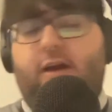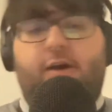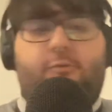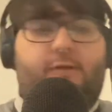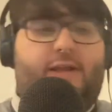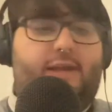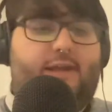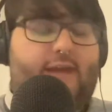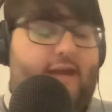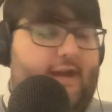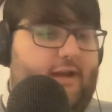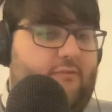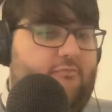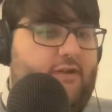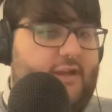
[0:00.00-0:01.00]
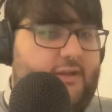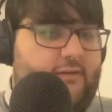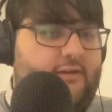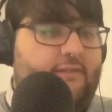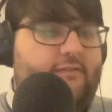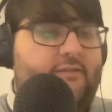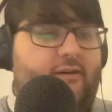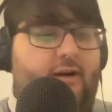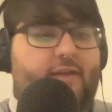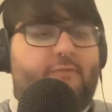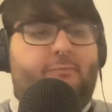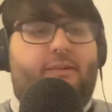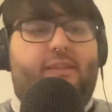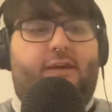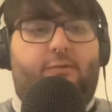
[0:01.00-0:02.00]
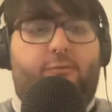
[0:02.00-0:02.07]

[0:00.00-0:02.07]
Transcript: we can get a really good insight, but then